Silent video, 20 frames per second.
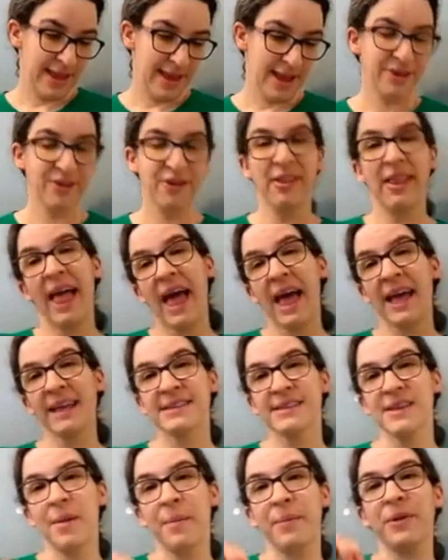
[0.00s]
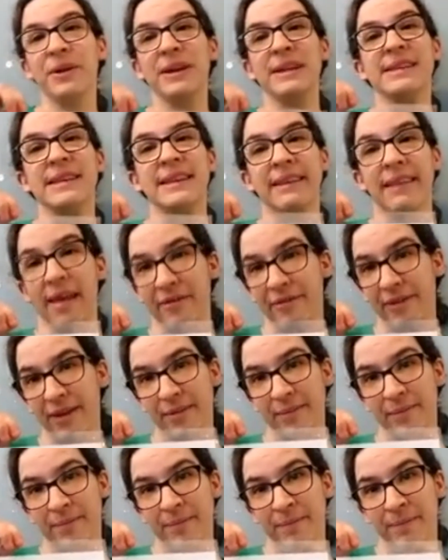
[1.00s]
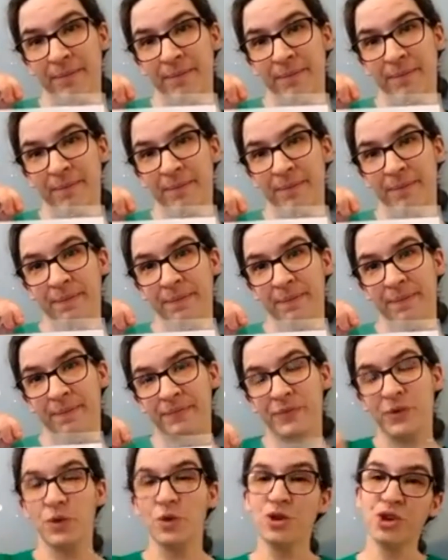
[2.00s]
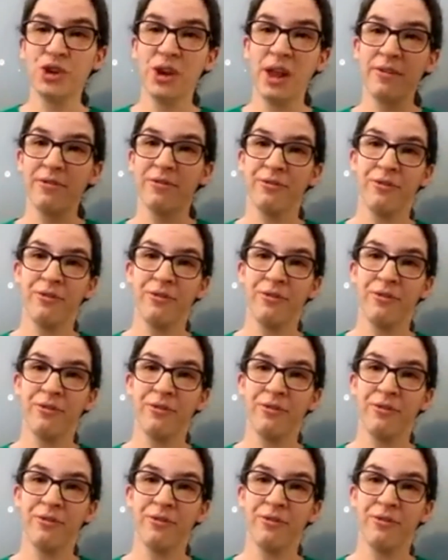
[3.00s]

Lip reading: And your last number is 11. So you should have